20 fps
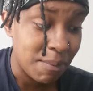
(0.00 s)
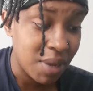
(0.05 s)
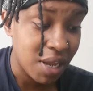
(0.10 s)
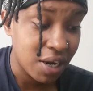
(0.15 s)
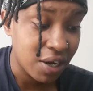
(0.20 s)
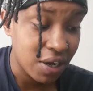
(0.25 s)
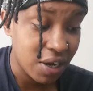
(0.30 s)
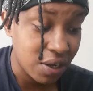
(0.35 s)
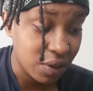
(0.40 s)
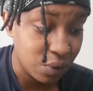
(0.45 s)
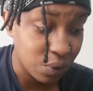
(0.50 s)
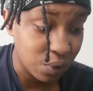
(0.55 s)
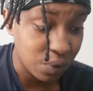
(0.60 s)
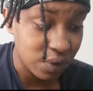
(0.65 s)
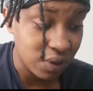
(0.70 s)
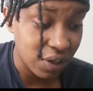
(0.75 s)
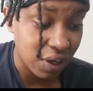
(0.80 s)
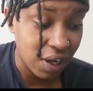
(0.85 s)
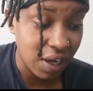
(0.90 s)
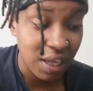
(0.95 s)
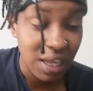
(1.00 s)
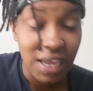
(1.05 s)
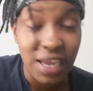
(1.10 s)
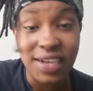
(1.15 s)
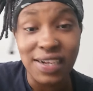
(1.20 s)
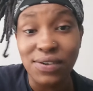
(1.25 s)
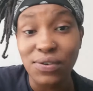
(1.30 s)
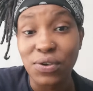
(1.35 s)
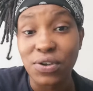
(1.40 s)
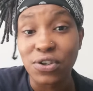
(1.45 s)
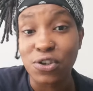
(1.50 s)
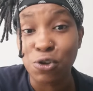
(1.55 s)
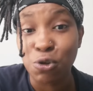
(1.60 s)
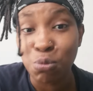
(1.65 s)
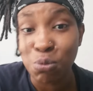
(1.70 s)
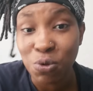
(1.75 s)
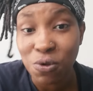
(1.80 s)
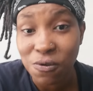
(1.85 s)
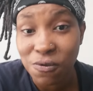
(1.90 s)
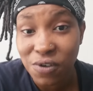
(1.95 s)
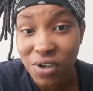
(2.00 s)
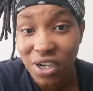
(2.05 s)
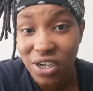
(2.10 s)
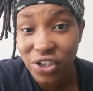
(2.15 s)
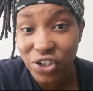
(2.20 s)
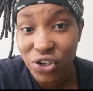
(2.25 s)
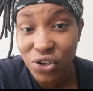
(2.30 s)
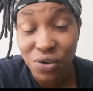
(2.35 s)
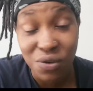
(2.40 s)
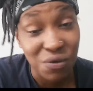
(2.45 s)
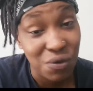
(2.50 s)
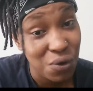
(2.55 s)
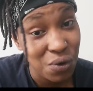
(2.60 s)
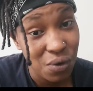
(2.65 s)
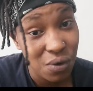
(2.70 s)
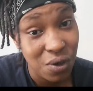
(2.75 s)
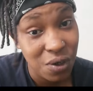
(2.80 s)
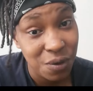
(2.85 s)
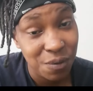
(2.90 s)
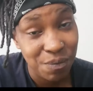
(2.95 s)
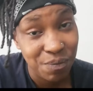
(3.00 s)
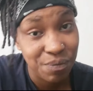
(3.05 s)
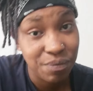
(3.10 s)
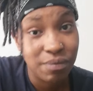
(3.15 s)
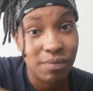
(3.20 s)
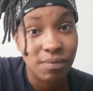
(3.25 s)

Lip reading: and make her daughter into a small version of who?